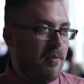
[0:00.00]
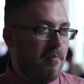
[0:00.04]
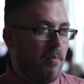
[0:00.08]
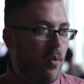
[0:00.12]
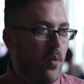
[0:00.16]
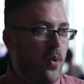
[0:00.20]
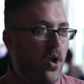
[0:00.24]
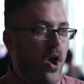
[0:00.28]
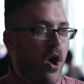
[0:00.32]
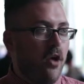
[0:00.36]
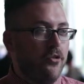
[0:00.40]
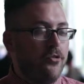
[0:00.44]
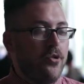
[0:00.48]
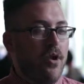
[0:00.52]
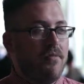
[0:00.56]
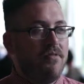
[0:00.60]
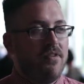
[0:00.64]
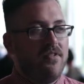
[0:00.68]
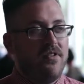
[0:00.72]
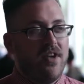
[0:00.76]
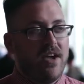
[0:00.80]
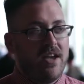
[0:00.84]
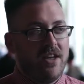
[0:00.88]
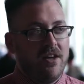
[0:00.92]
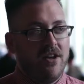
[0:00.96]
but we also have to
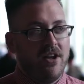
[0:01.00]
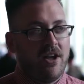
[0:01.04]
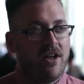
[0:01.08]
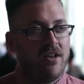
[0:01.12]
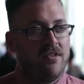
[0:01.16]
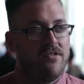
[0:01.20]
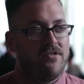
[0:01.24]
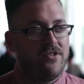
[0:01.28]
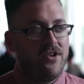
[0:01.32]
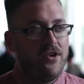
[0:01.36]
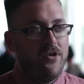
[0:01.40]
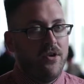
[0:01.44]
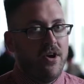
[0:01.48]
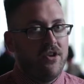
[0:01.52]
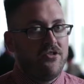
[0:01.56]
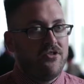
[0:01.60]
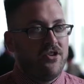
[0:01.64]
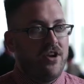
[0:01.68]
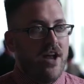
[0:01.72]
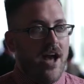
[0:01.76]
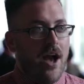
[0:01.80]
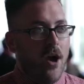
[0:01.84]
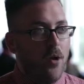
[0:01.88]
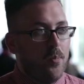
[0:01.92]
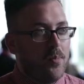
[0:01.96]
take into consideration
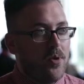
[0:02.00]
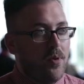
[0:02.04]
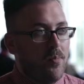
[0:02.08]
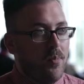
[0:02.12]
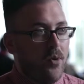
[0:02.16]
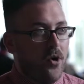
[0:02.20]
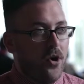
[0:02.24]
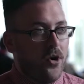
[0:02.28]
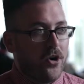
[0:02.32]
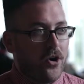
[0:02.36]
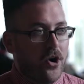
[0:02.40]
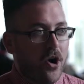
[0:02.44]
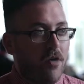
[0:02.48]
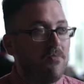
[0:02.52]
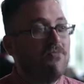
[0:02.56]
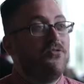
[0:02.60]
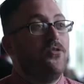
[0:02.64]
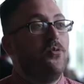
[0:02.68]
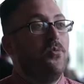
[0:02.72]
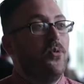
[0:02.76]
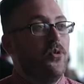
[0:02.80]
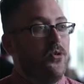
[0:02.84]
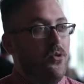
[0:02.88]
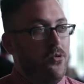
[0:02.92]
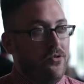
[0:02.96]
how people are
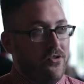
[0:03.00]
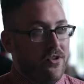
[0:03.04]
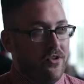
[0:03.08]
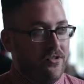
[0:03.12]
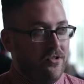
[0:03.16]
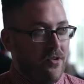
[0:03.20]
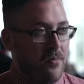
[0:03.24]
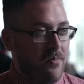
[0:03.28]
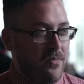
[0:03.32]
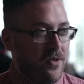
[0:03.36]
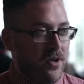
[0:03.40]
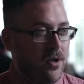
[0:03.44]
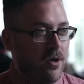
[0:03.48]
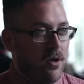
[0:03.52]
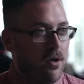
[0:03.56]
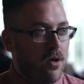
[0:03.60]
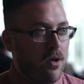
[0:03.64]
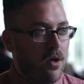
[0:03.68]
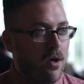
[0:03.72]
comfortable using something.